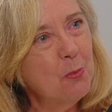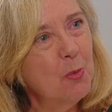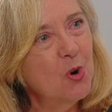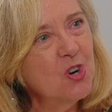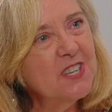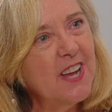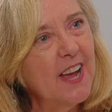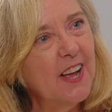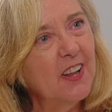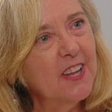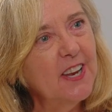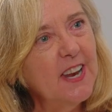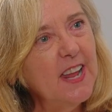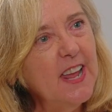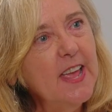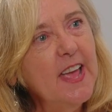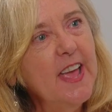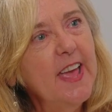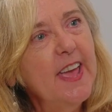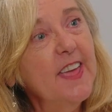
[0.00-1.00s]

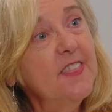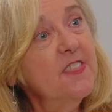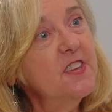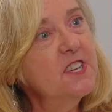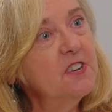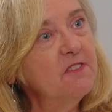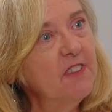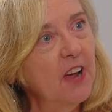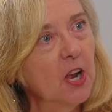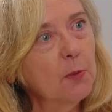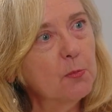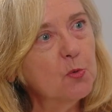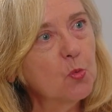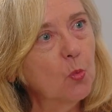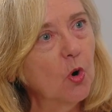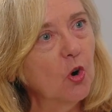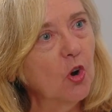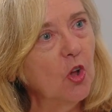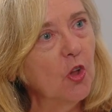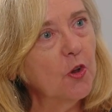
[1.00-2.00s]
mortality in the developed
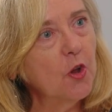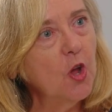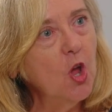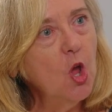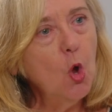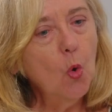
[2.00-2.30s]
world.